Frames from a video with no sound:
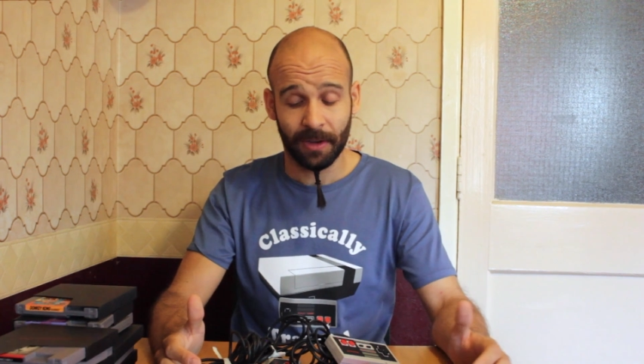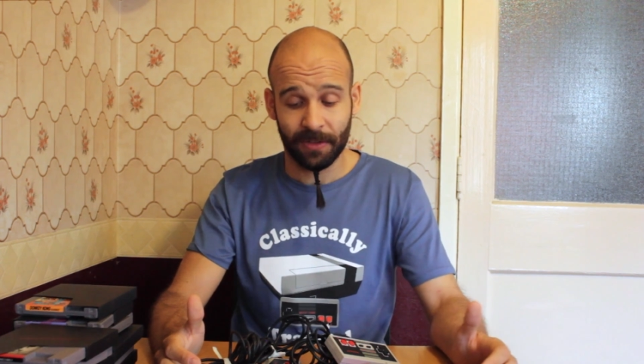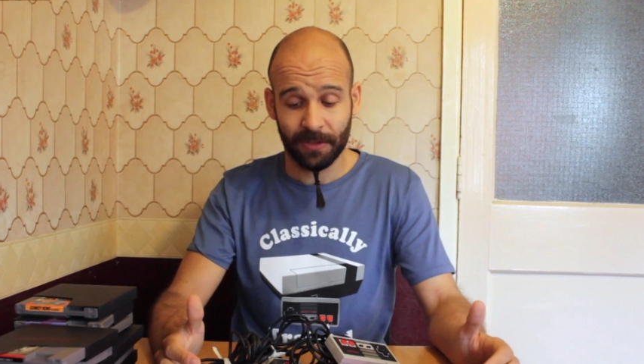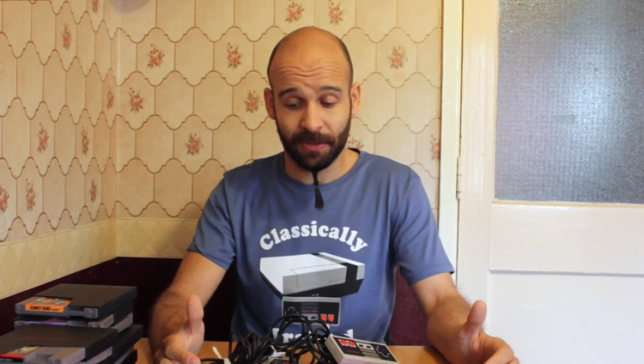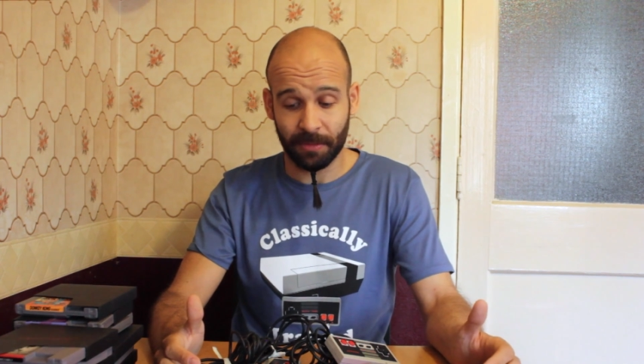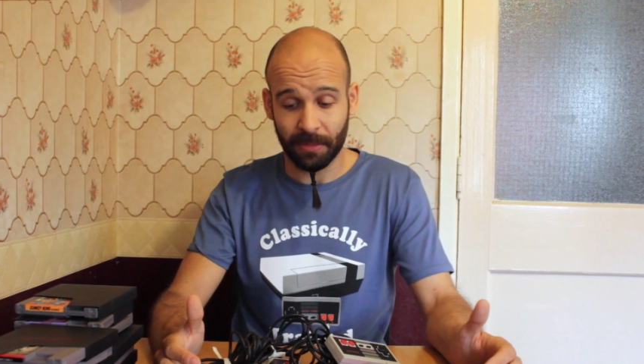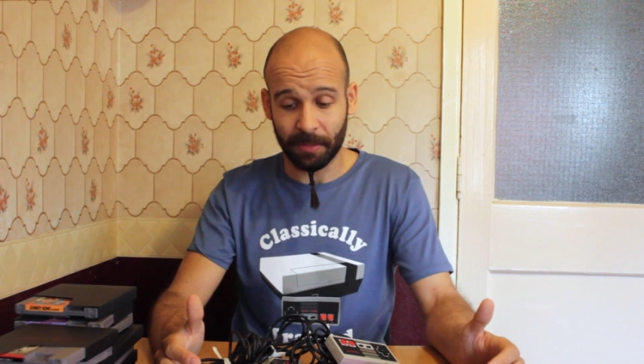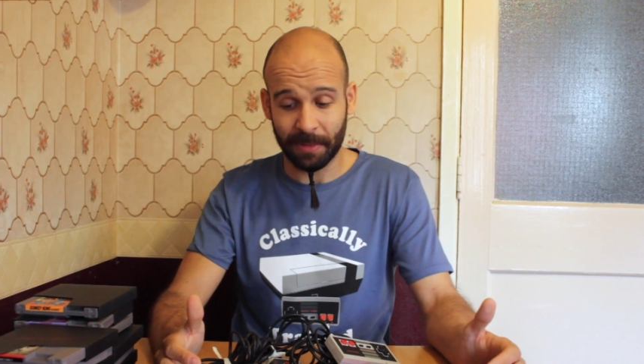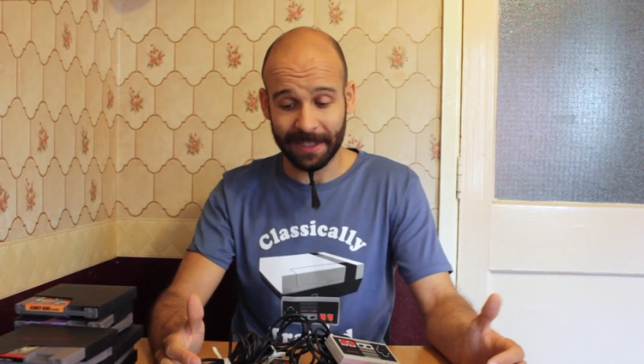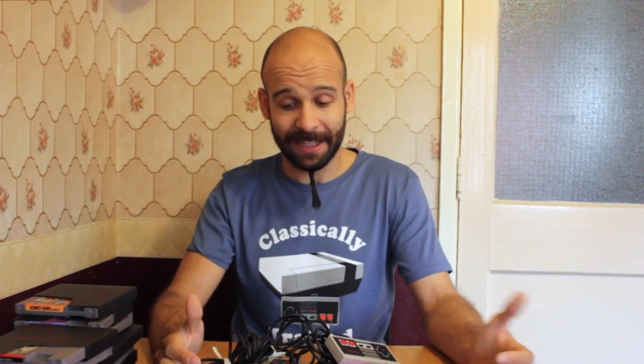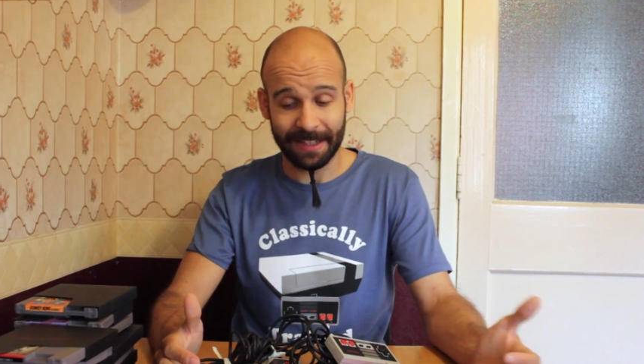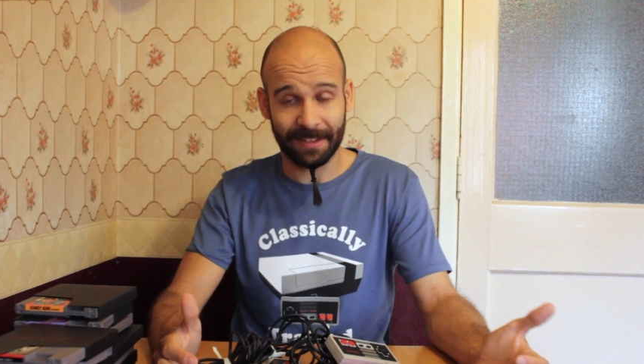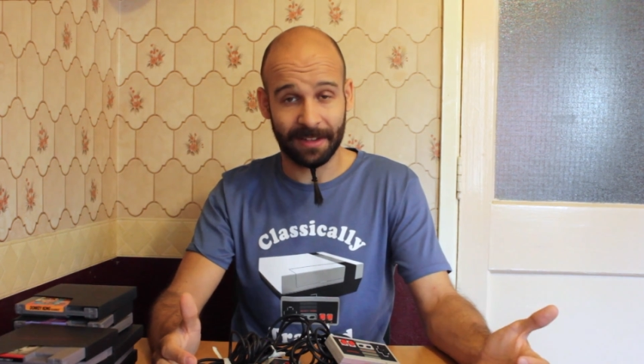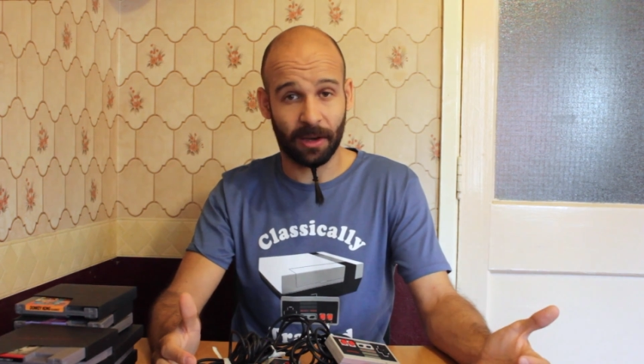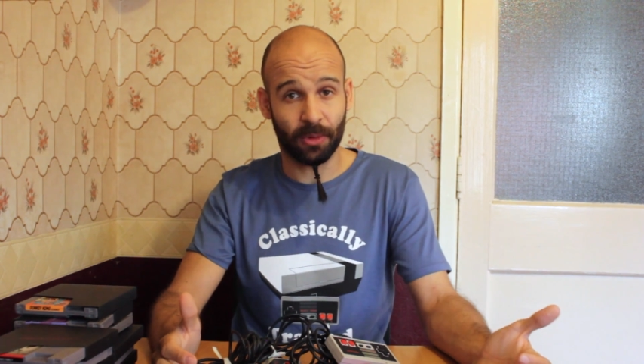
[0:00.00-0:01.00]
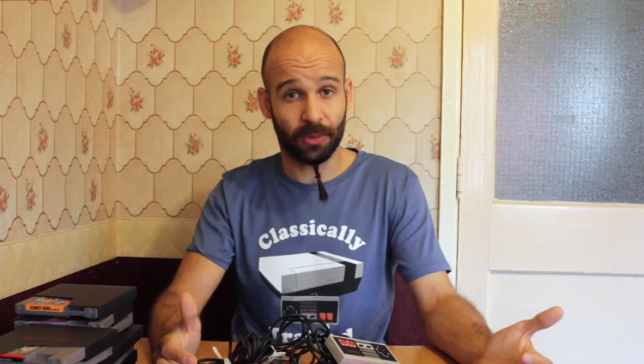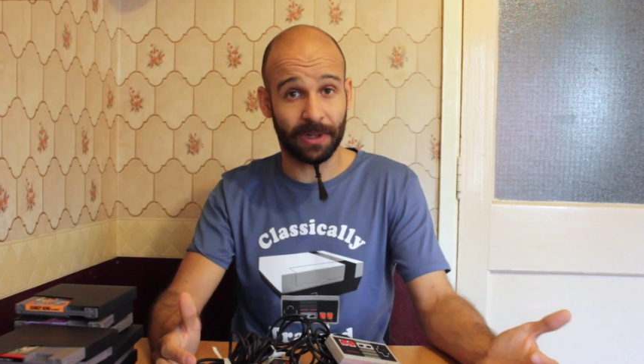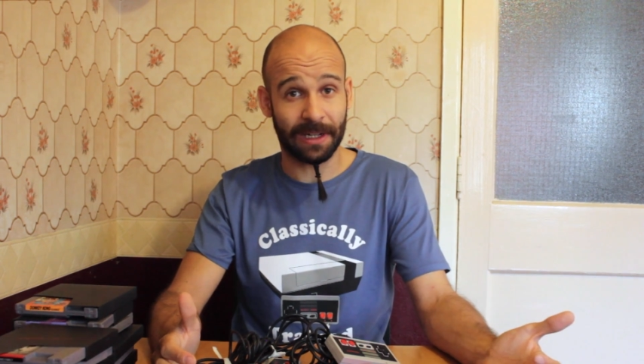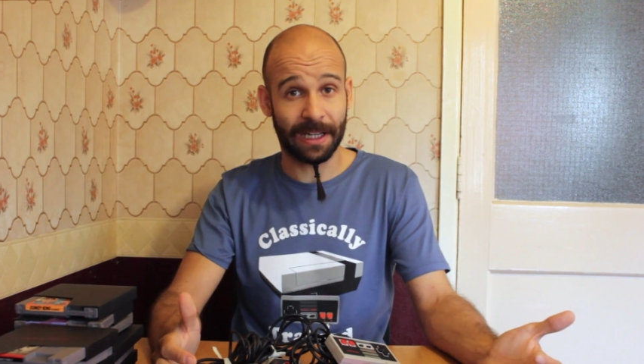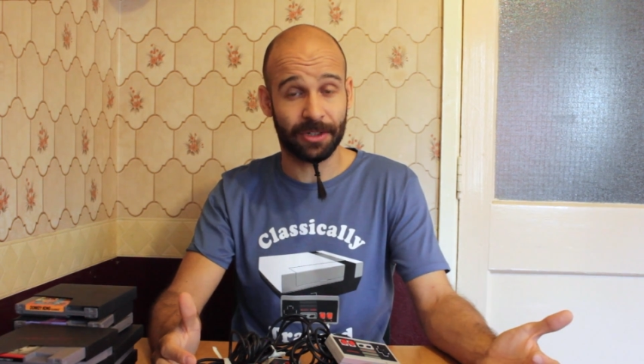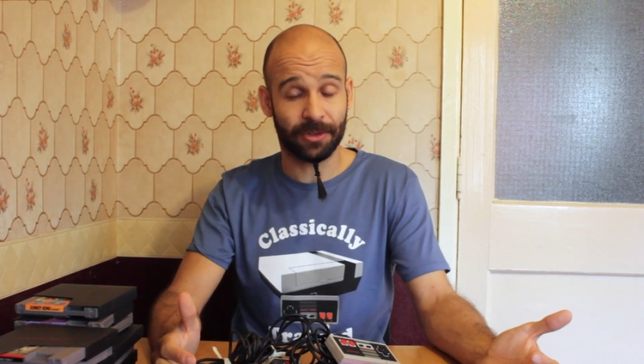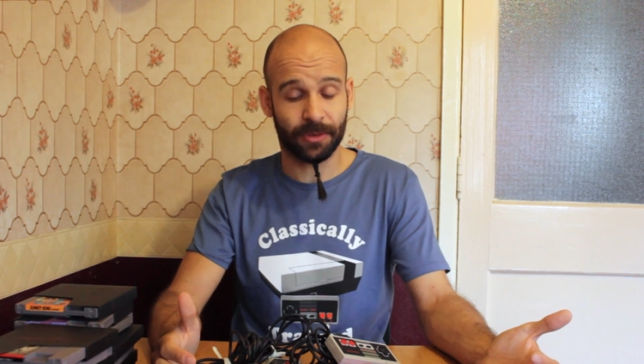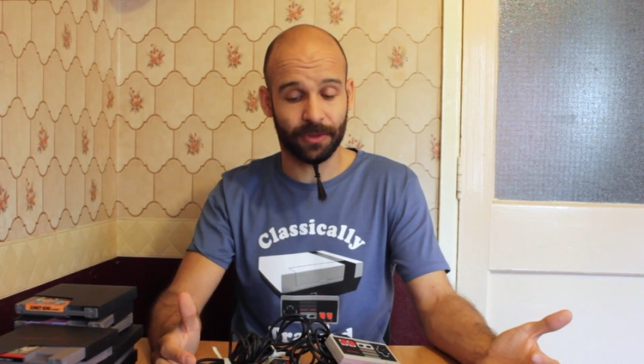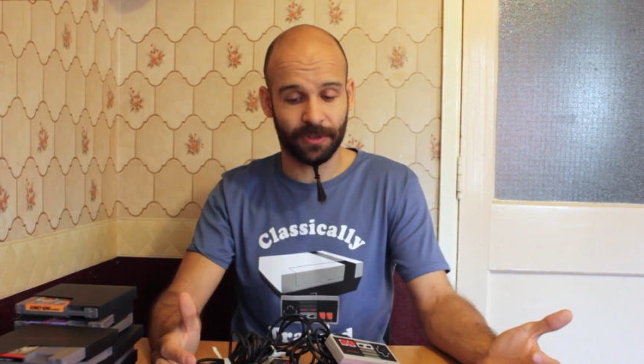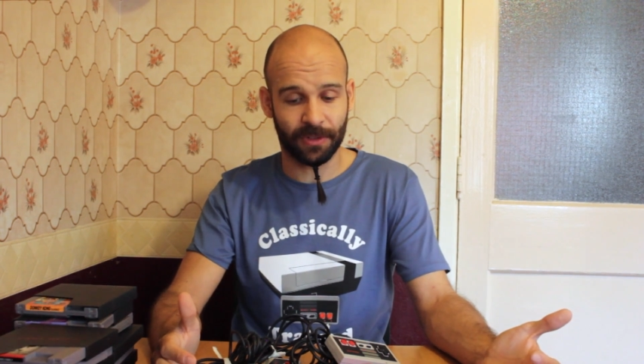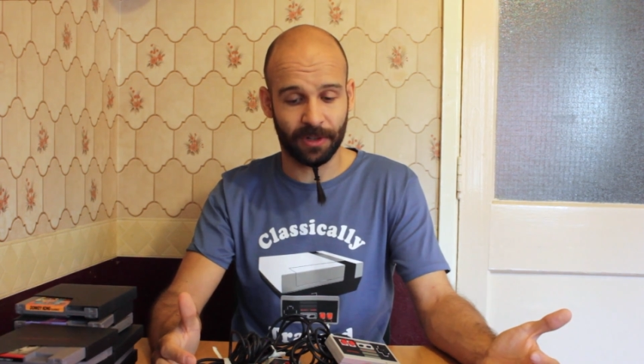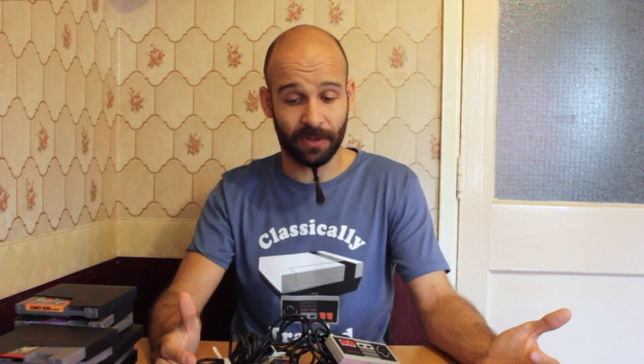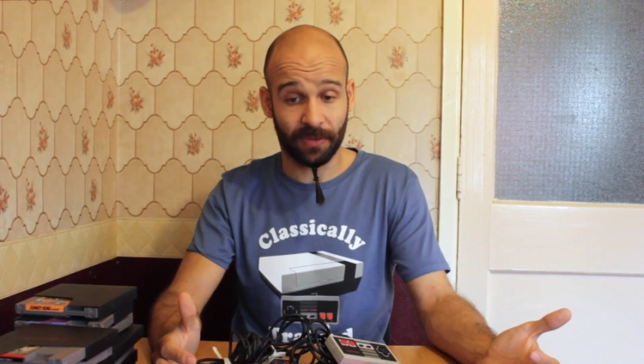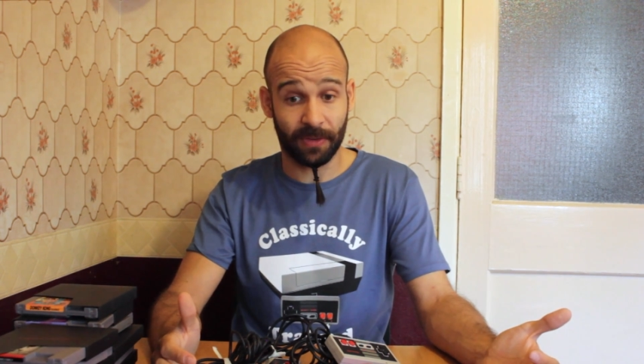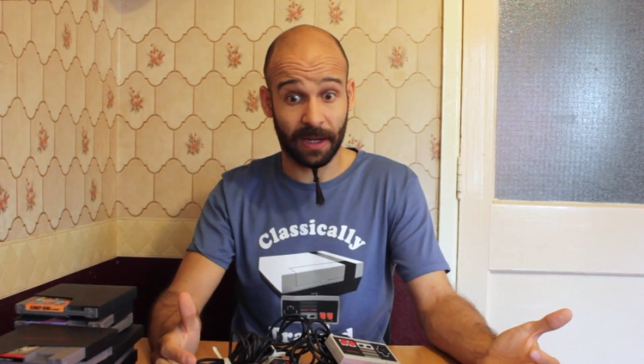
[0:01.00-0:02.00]
some of my dad's old electrical
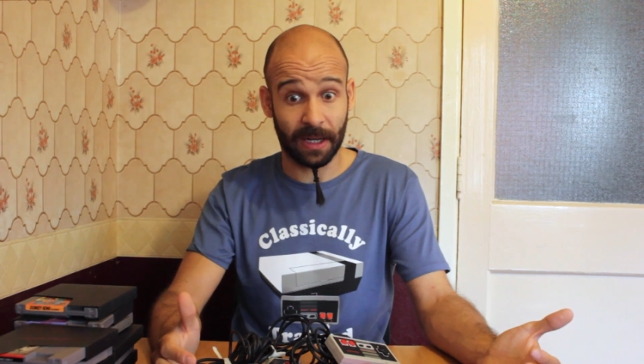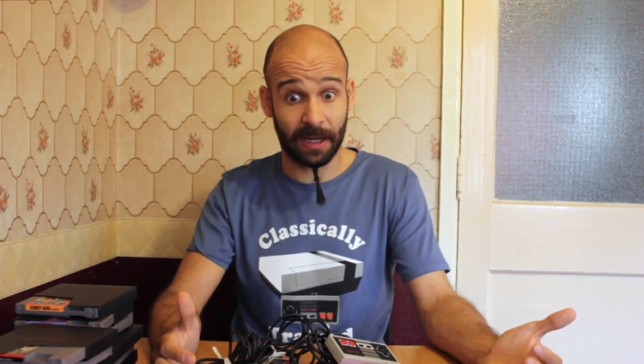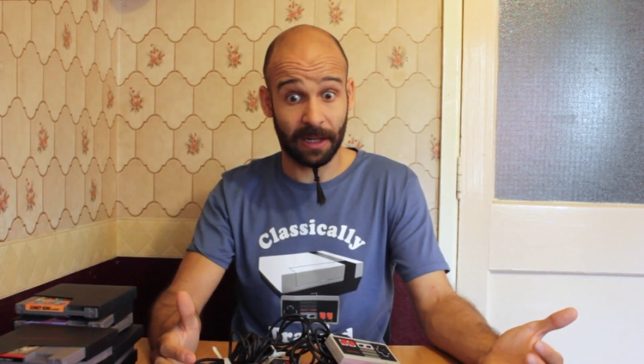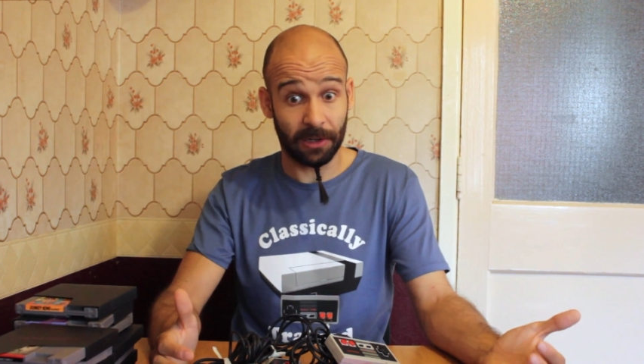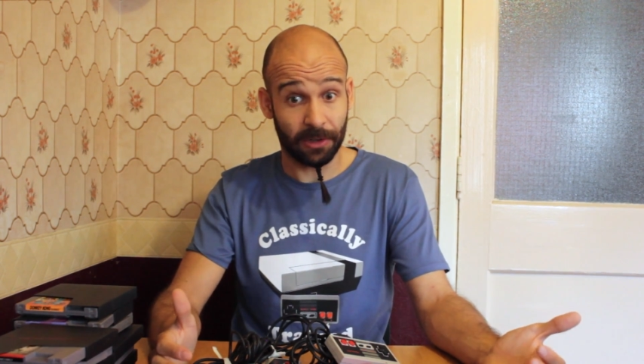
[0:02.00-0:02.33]
stuff, and I